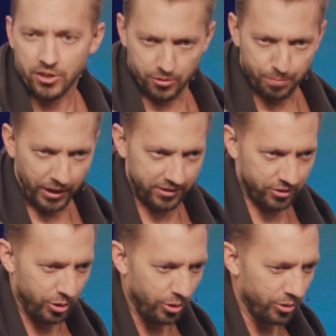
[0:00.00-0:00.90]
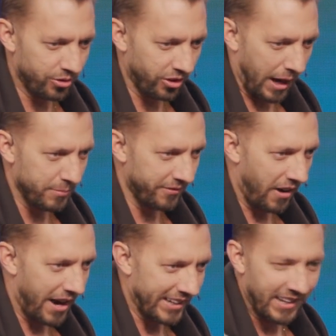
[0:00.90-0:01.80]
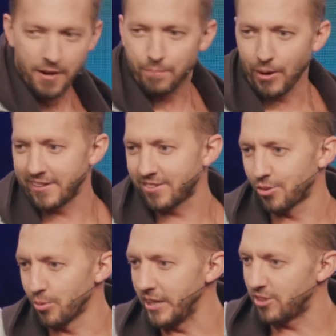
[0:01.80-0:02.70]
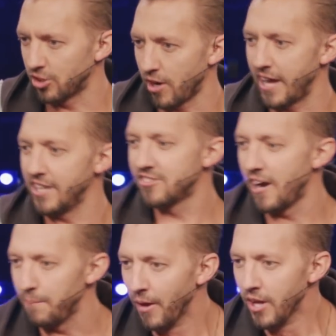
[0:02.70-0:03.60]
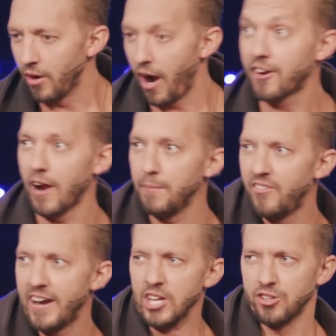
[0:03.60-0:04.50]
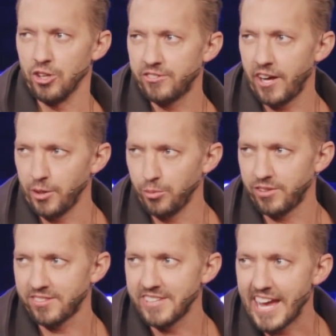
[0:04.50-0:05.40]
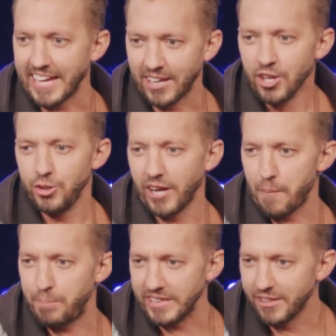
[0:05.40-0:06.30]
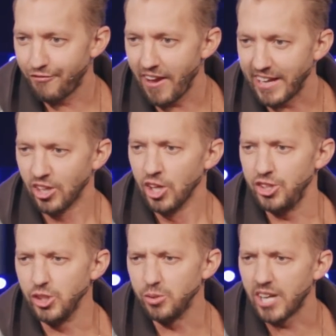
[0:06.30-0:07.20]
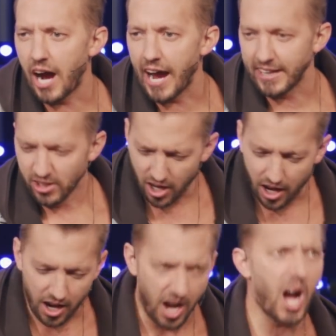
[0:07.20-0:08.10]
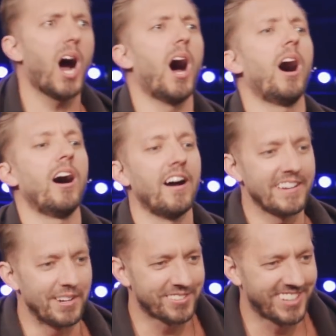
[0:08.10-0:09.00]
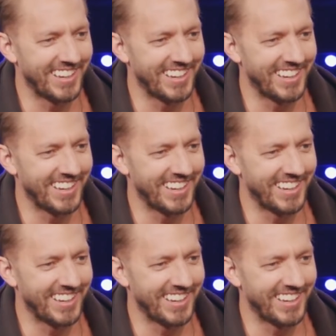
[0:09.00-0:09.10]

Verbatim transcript: You press two to grab the vine. Press three to try and jump. You know, I grabbed the vine. Turns out it was a snake mistake. You got bit in the face. You died. Ah, you know.